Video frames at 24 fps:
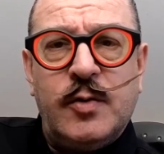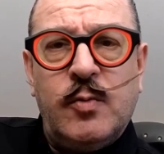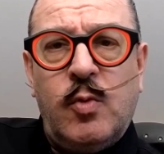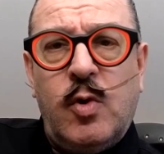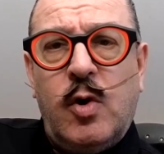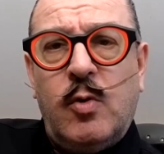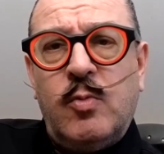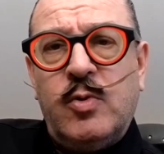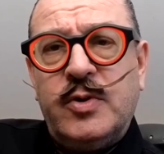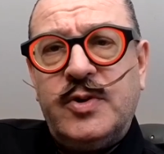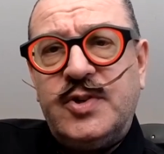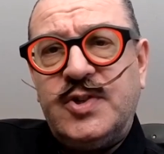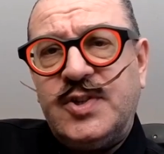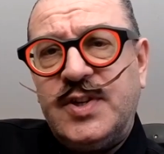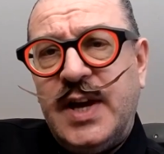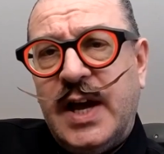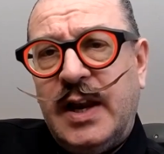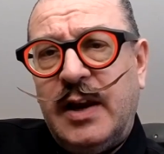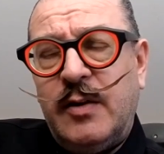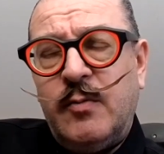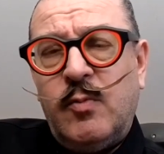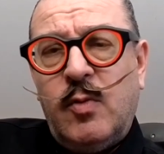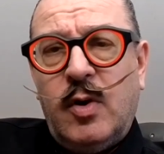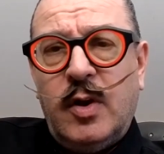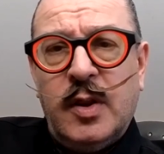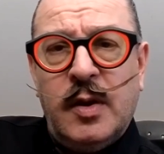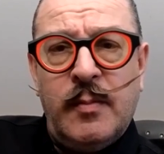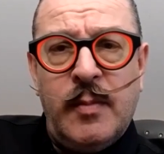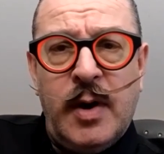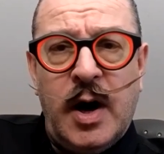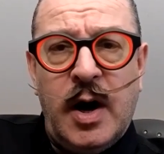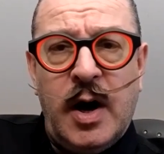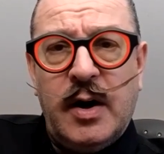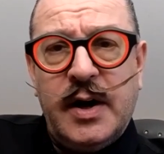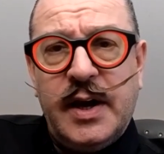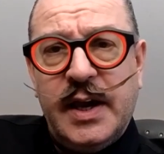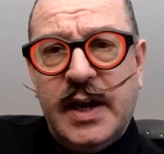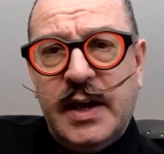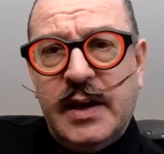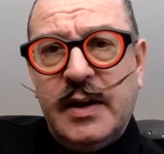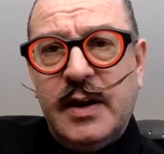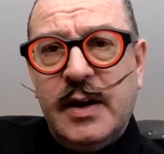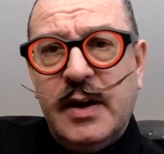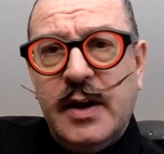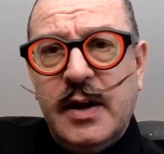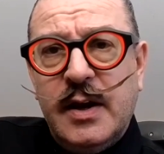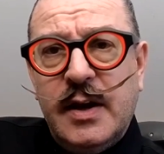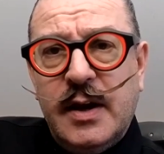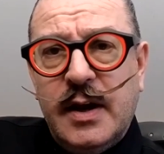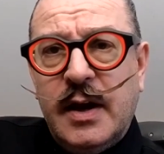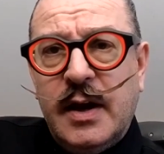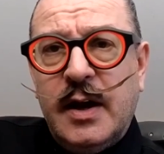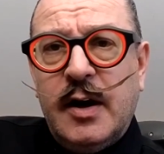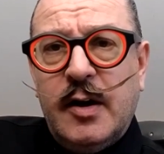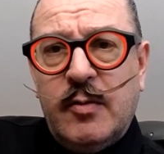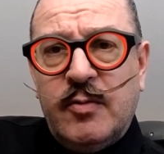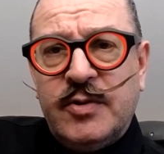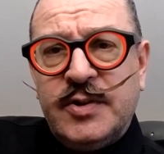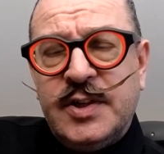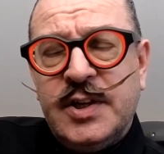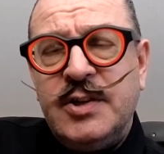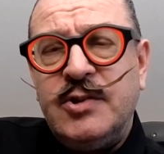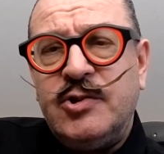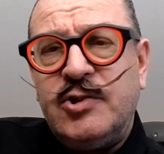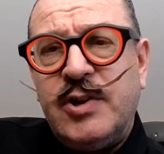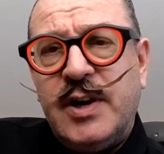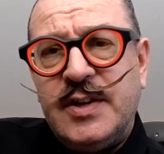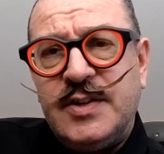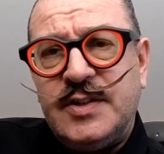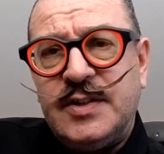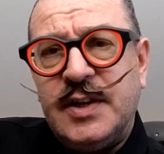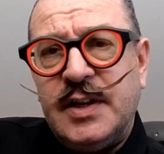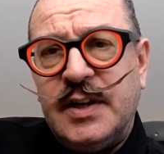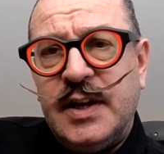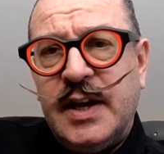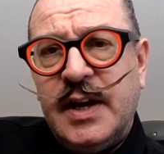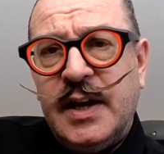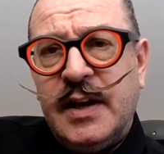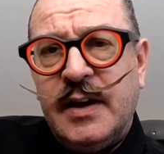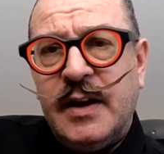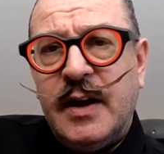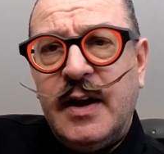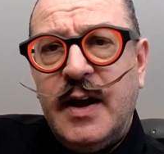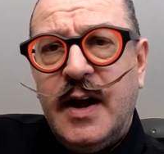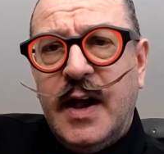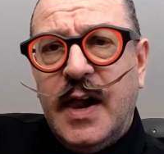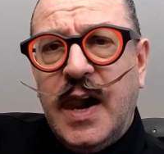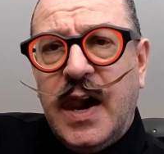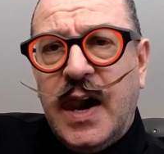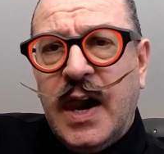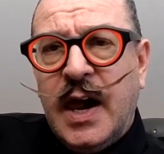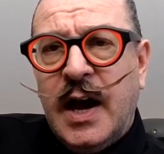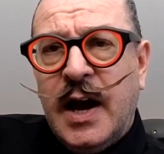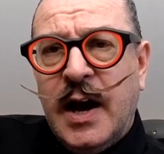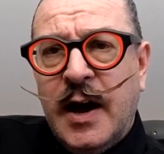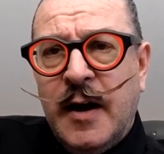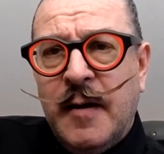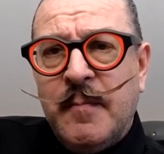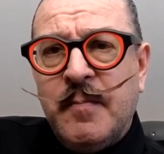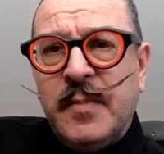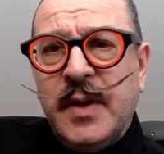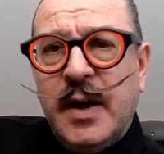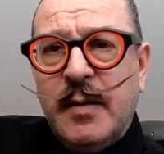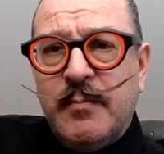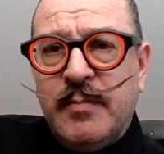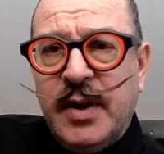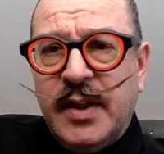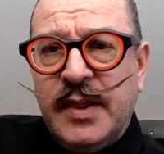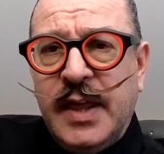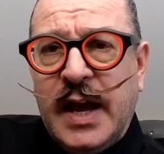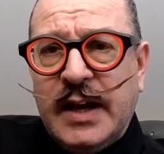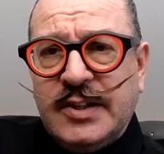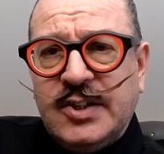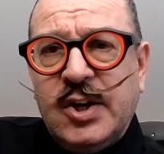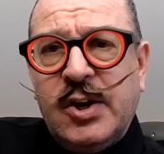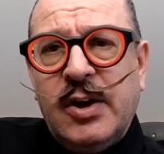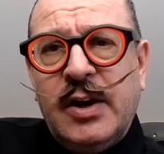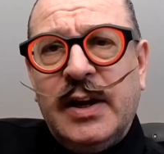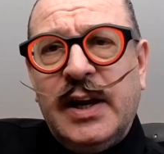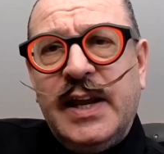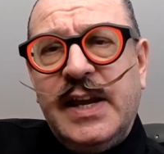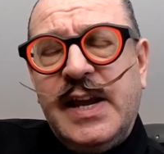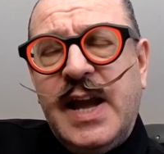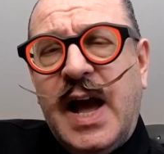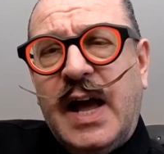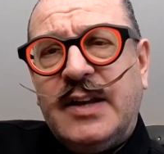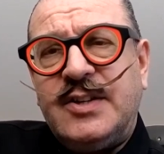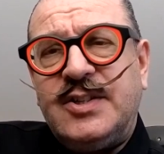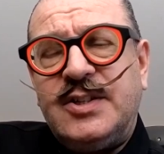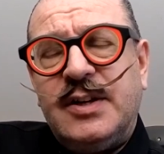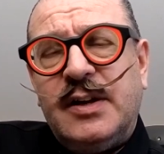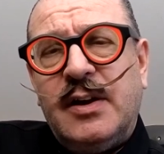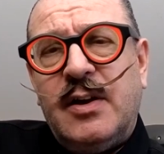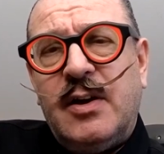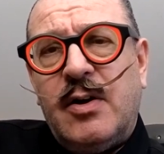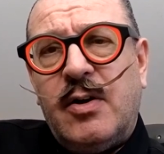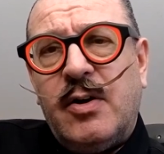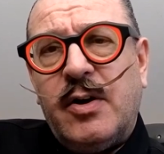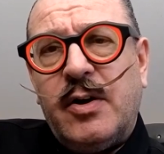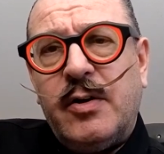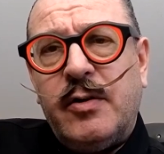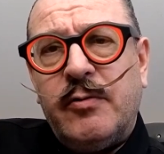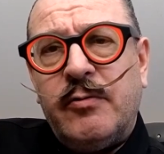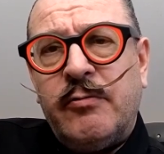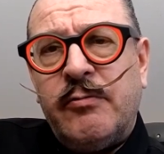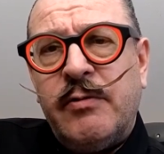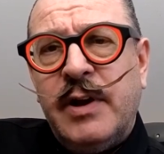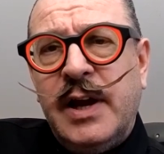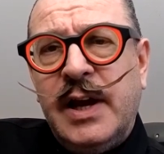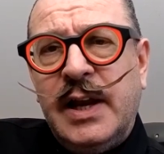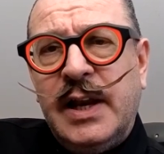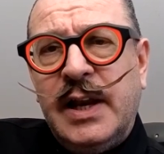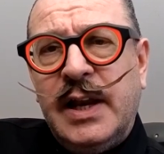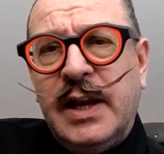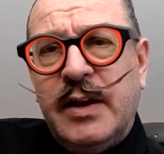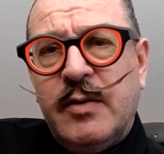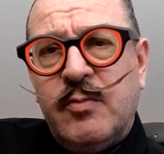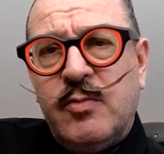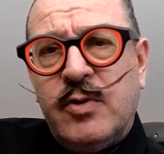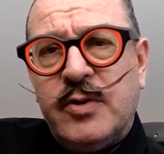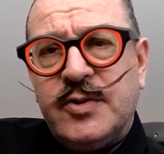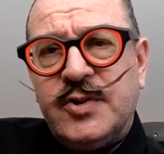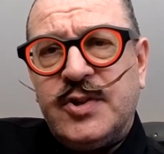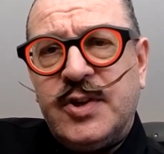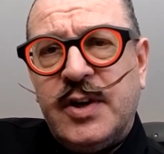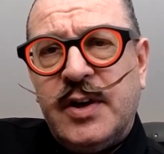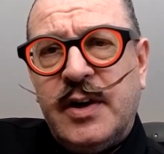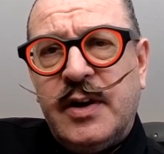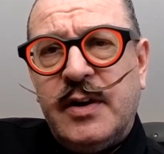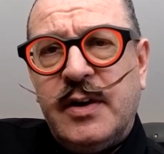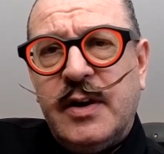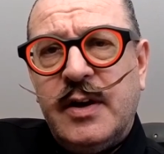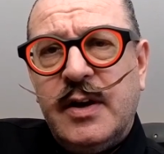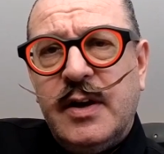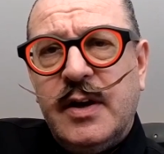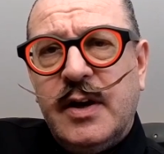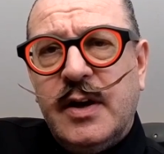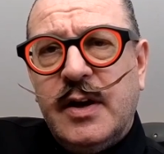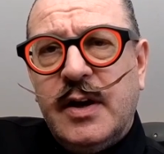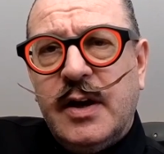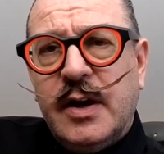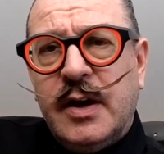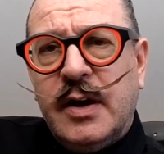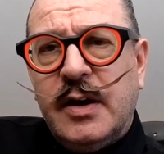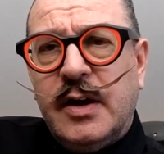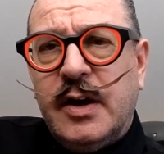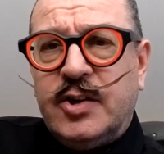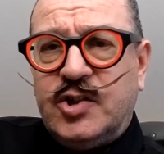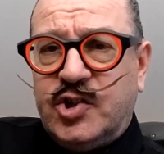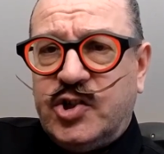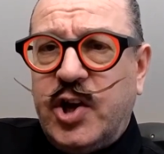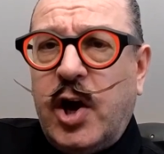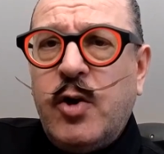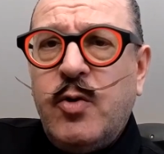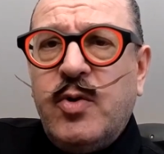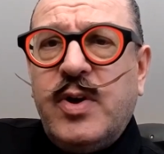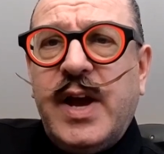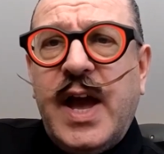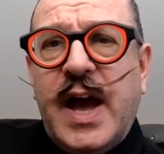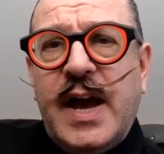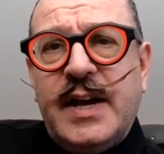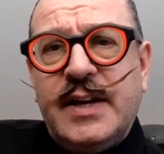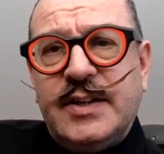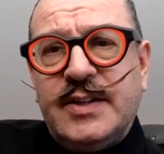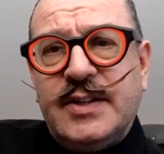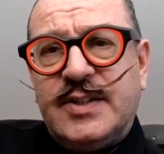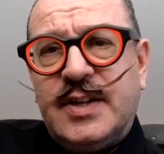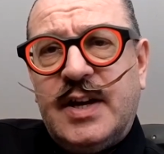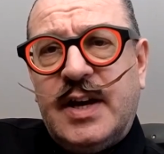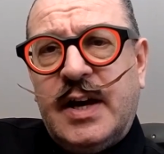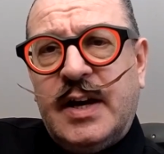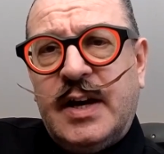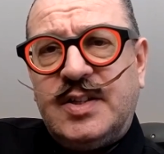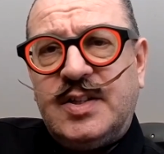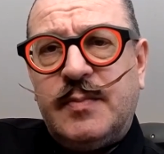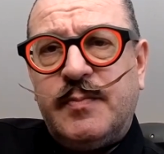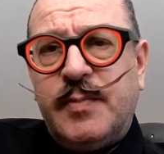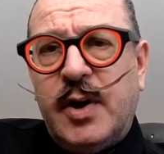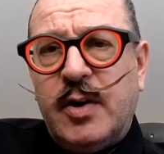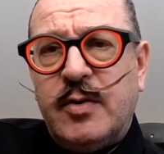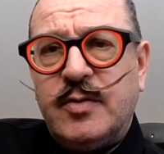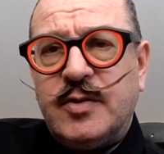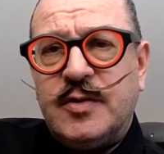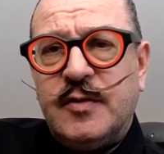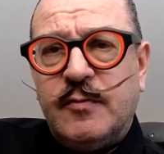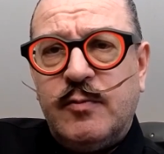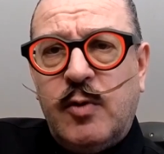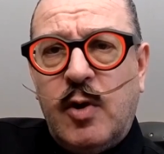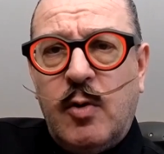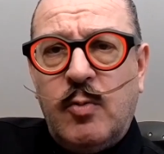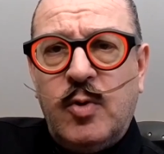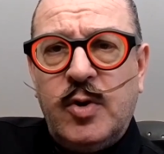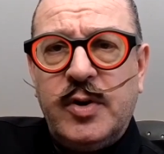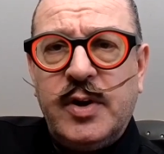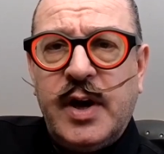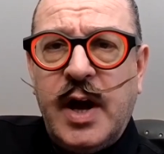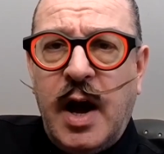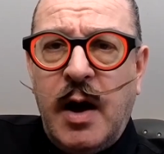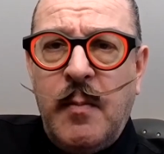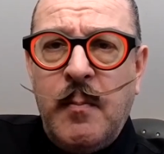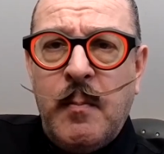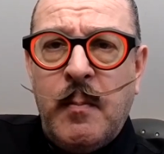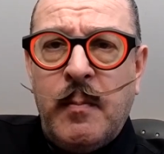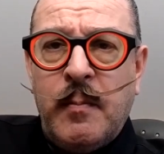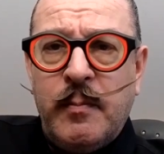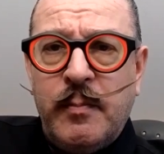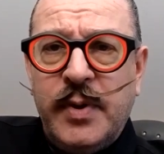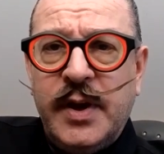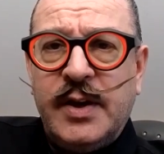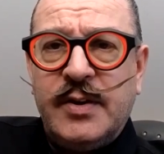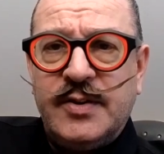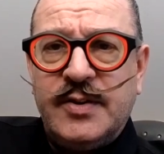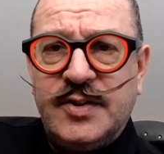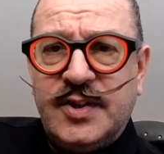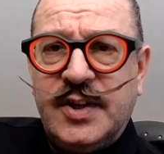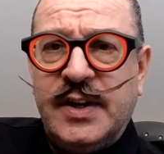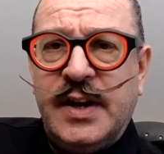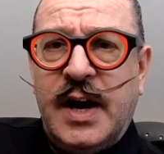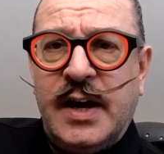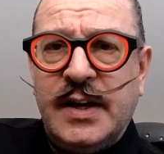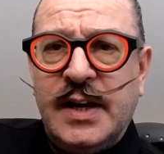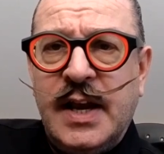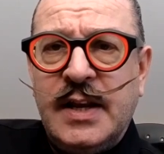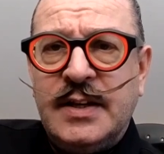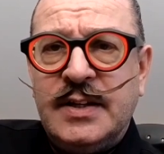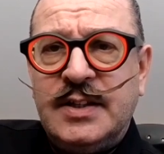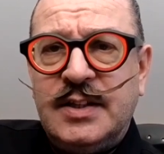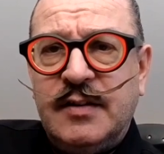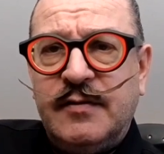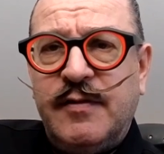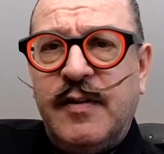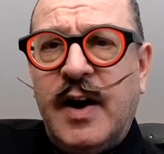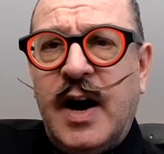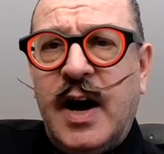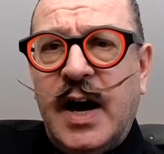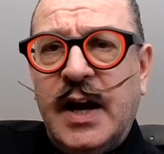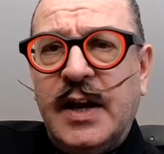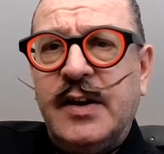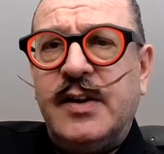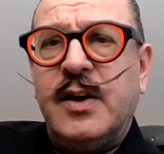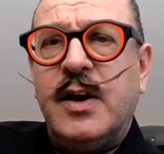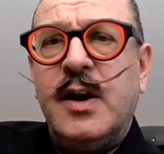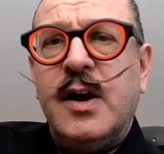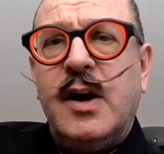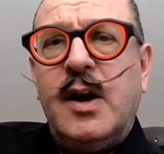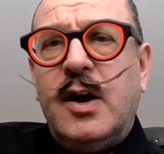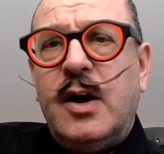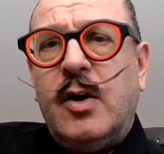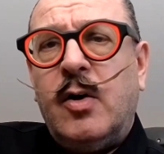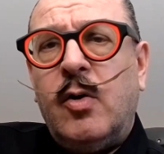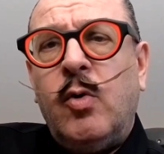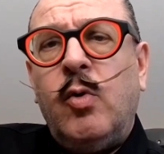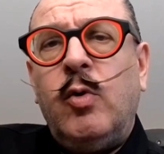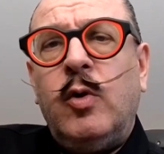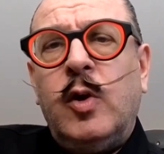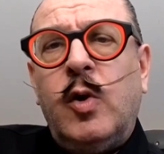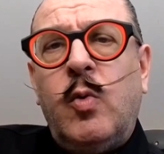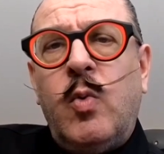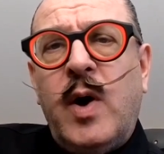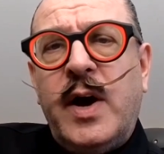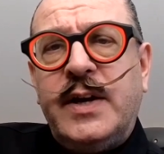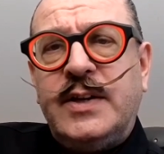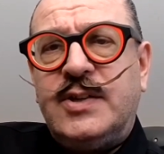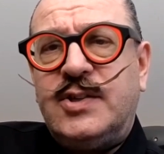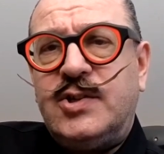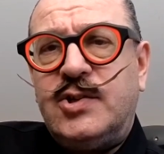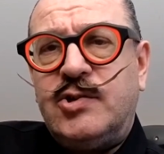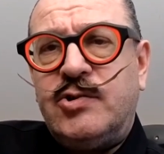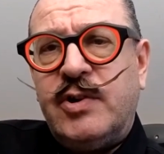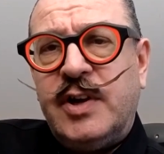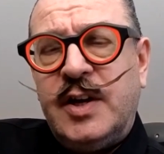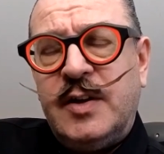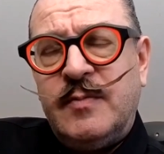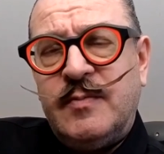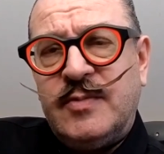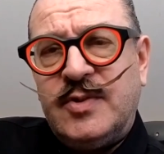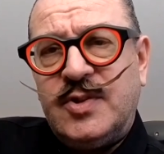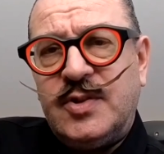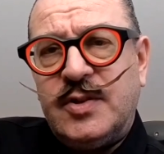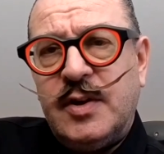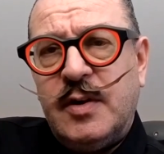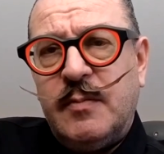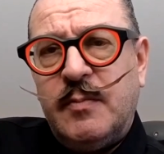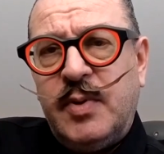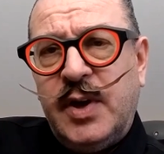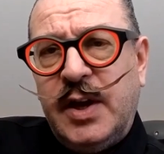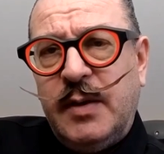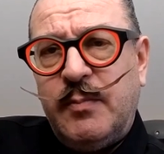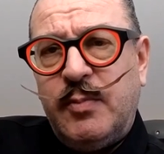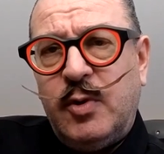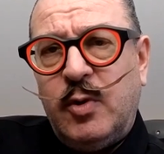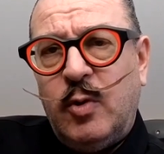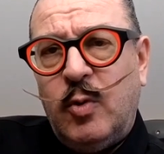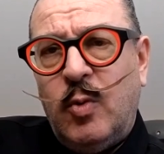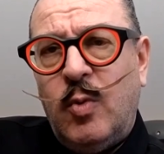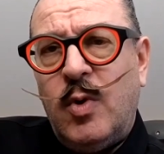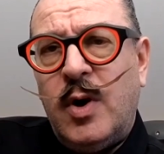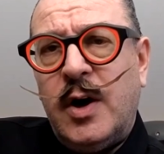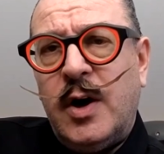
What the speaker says: and what would sell and what the market was interested in. But that early catalogue really was a showcase, I suppose, of what would come, because it identified all the waste streams that people